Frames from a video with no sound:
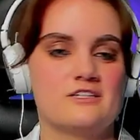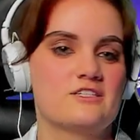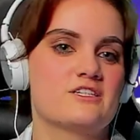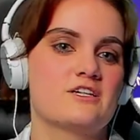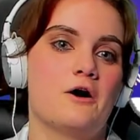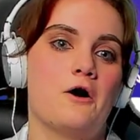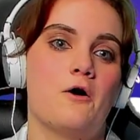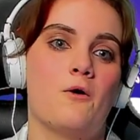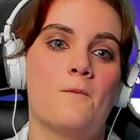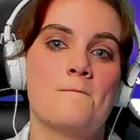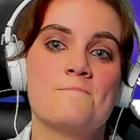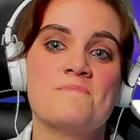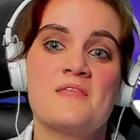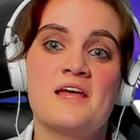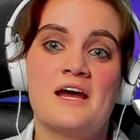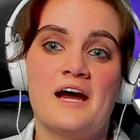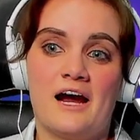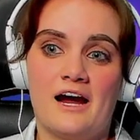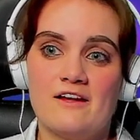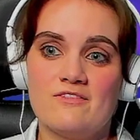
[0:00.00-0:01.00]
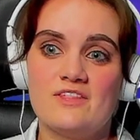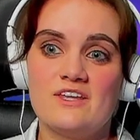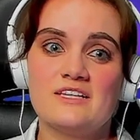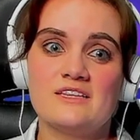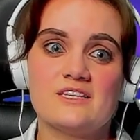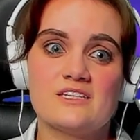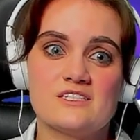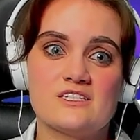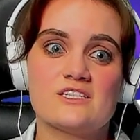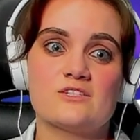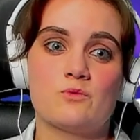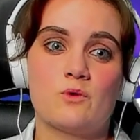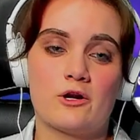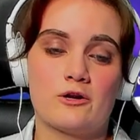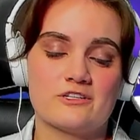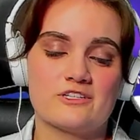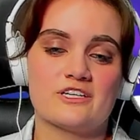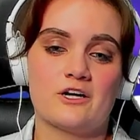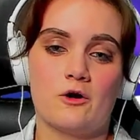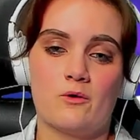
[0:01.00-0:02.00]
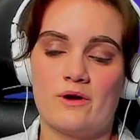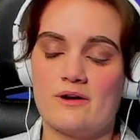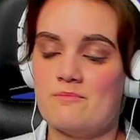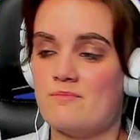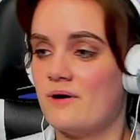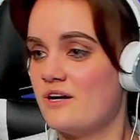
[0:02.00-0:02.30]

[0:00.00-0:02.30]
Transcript: So I think this is where it's going,